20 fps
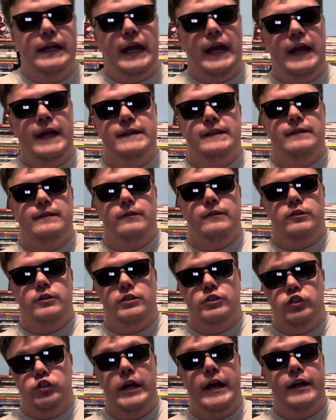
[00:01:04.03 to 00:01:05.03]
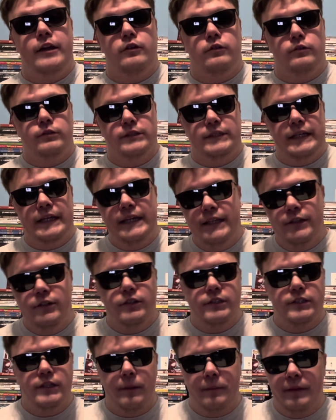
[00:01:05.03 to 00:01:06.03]
and the shadows end
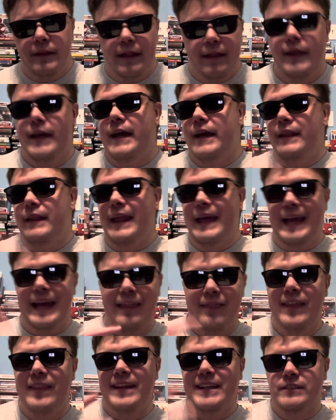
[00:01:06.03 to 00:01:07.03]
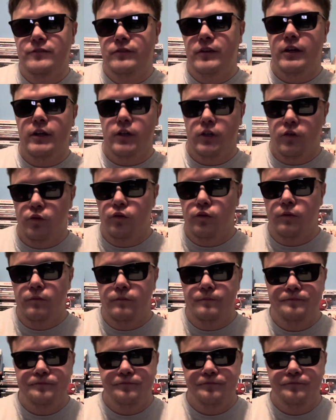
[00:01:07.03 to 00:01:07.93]
or something like that. Like, I think that's very cool.